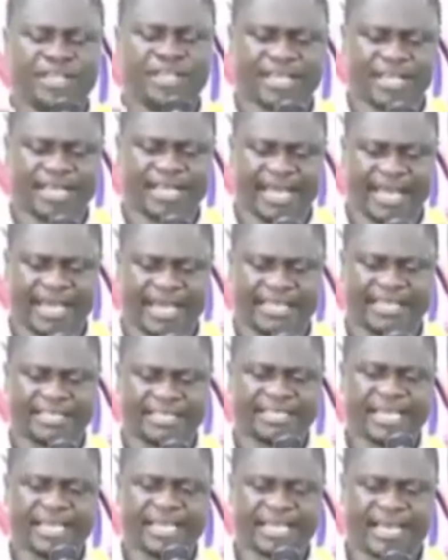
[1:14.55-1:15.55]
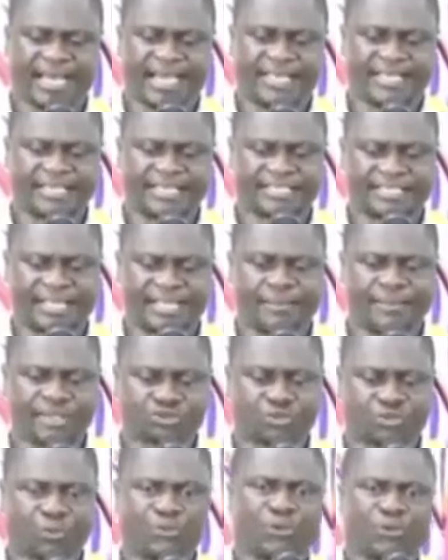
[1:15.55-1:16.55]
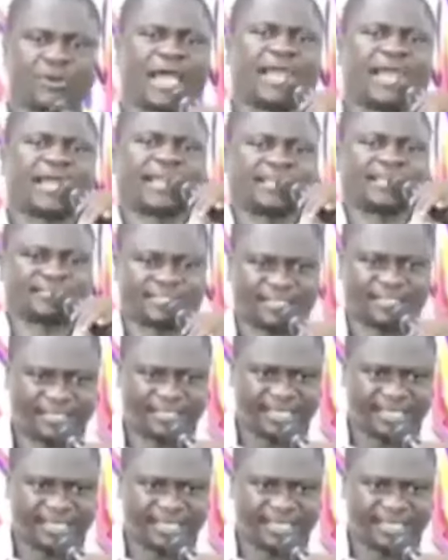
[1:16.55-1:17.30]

Nay, I edit, ya edit, yama scorpion, I can see,